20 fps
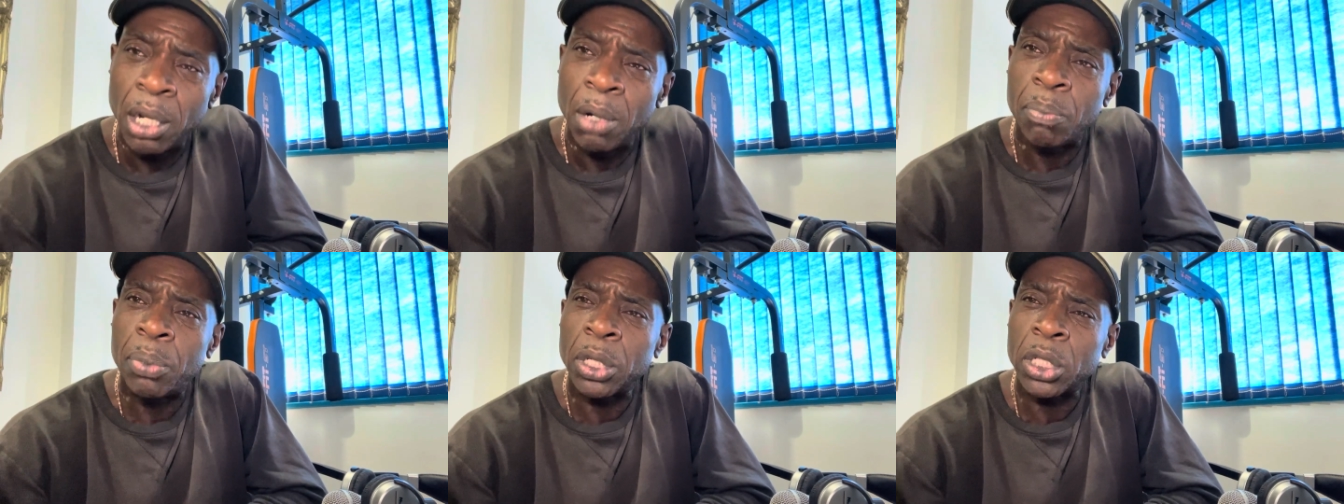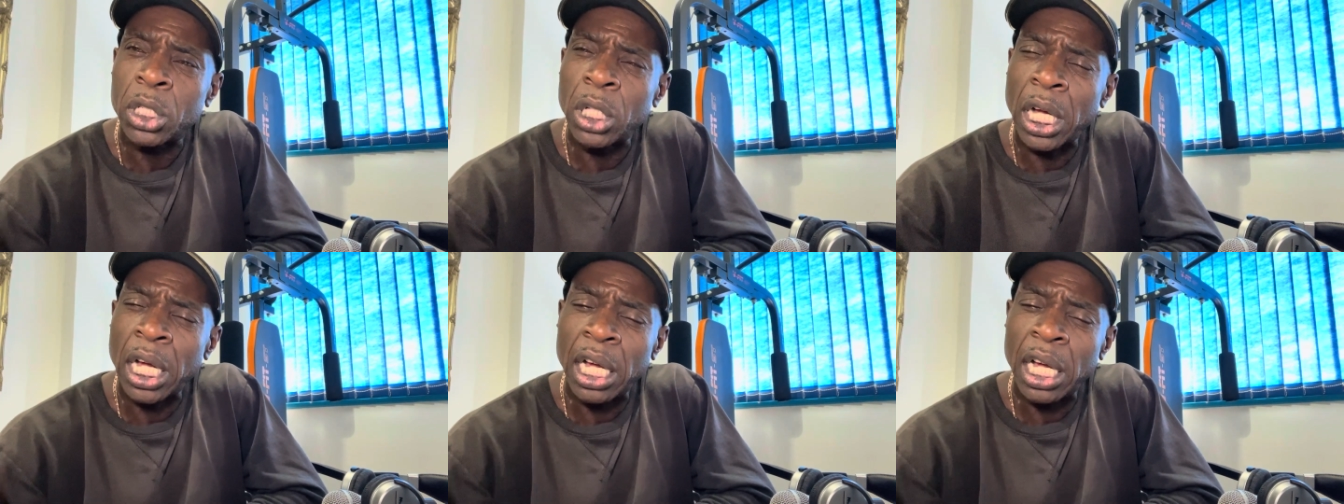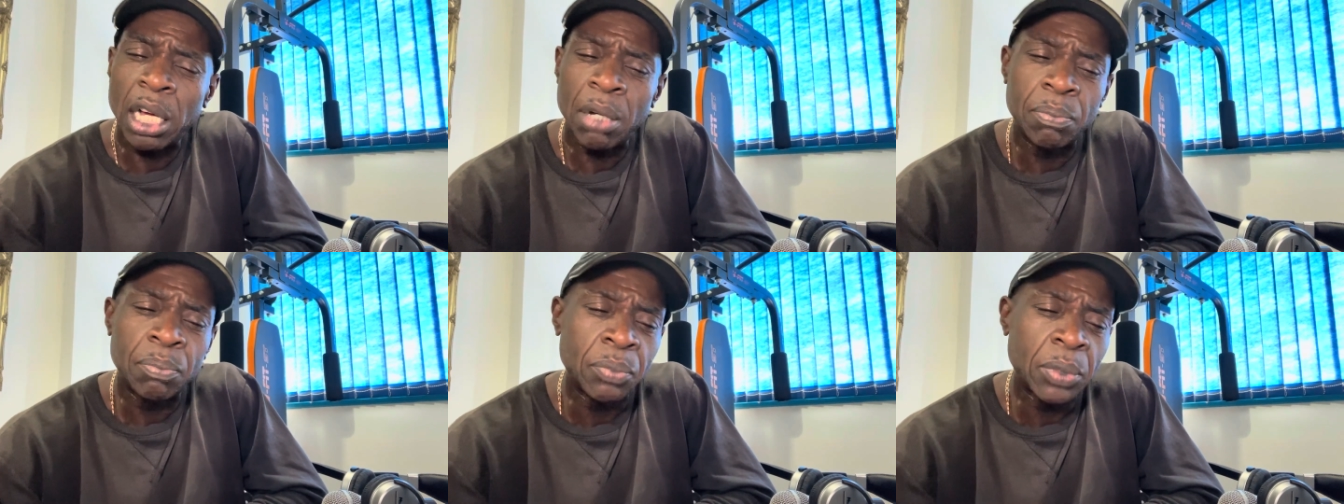
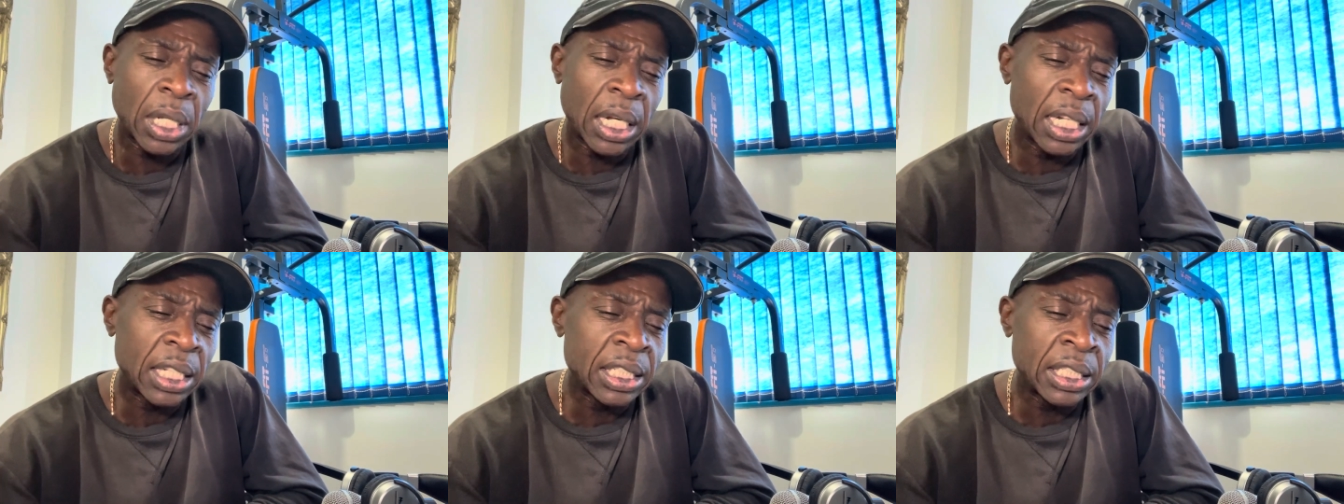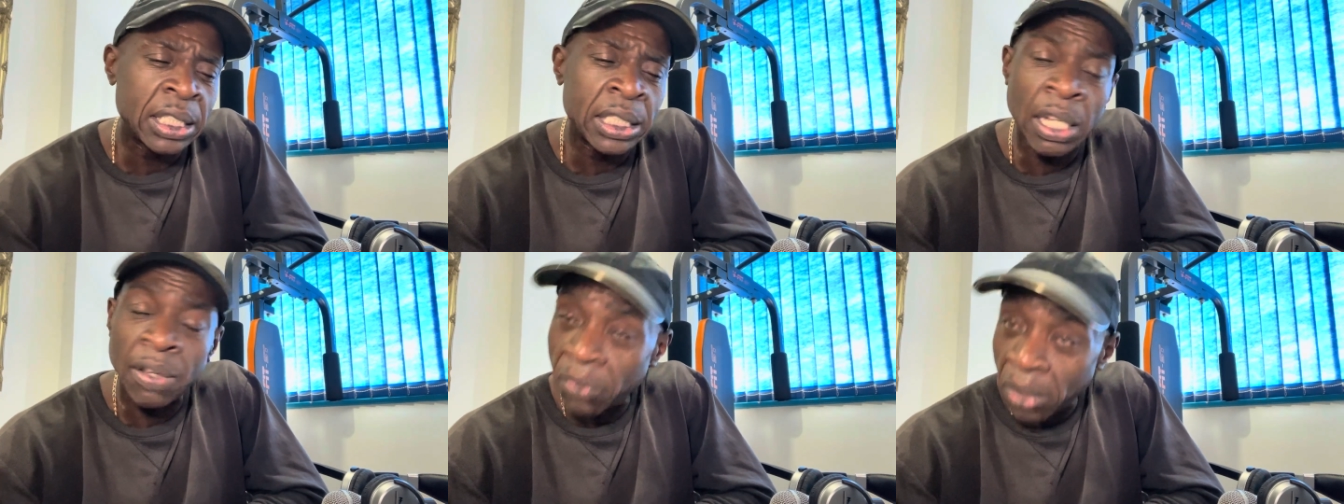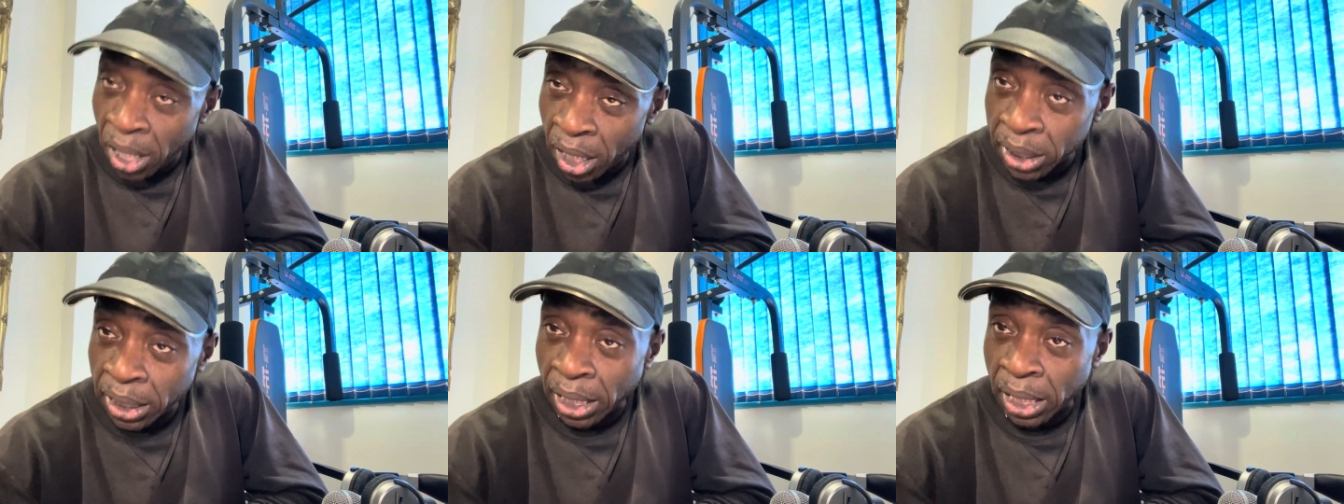
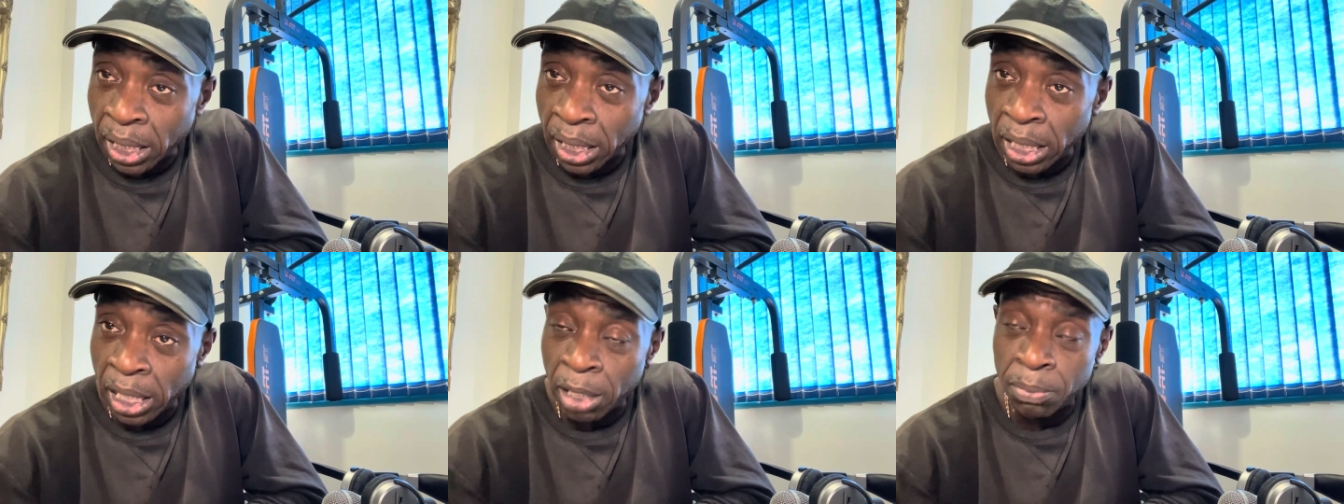Nevada,